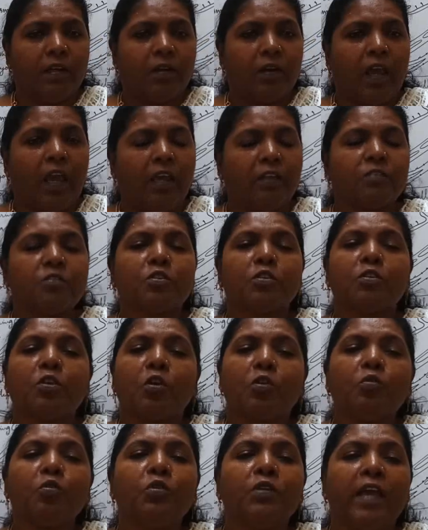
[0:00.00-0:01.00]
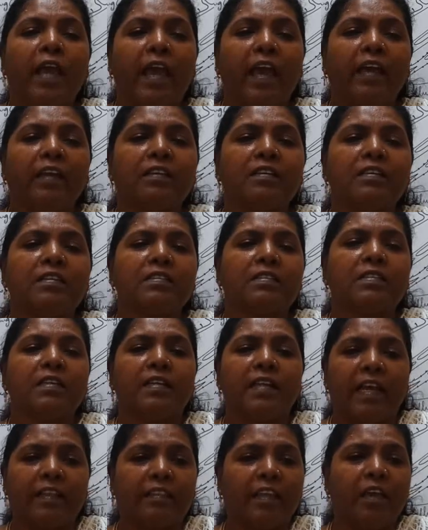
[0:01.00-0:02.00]
Okay, so the root hair is
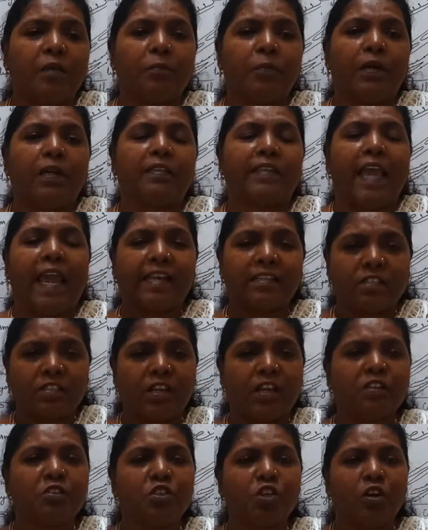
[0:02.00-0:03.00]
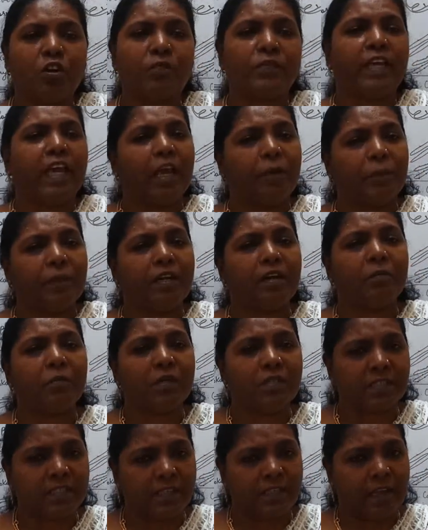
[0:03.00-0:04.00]
nothing but extension of the
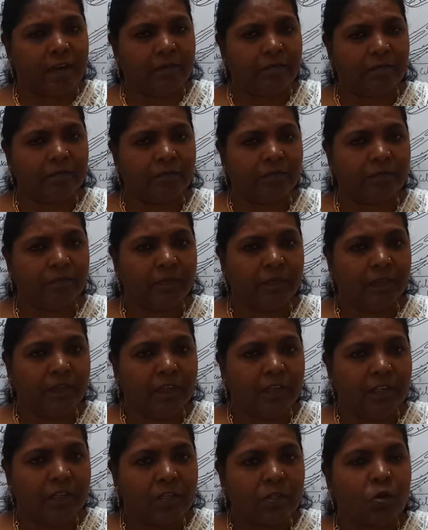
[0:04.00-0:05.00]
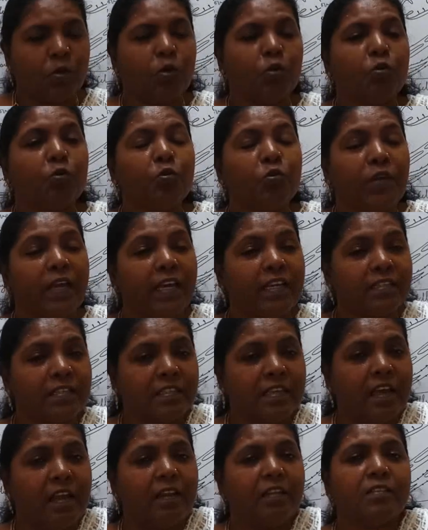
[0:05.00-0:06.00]
epidermal cell. So root hair
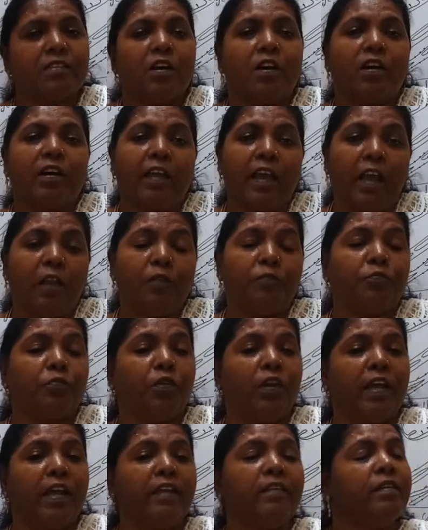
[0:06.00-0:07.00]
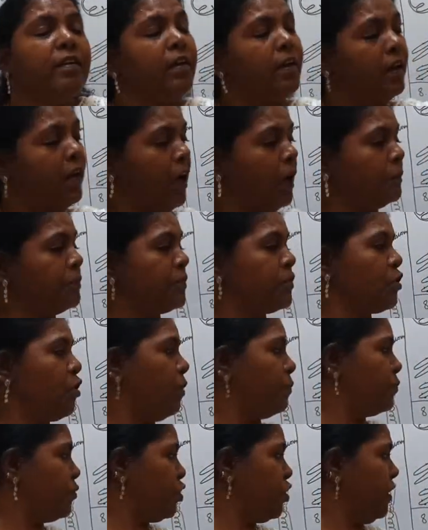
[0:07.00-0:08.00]
cells are helpful in
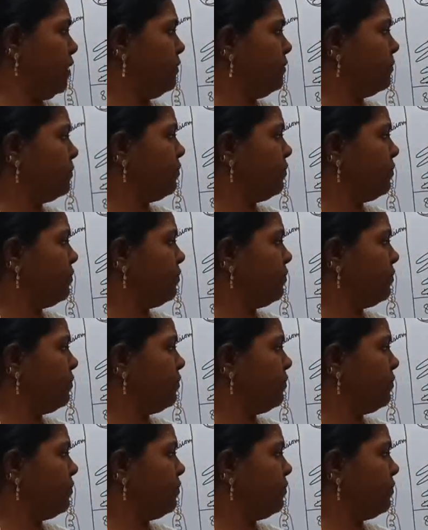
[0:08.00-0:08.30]
absorption.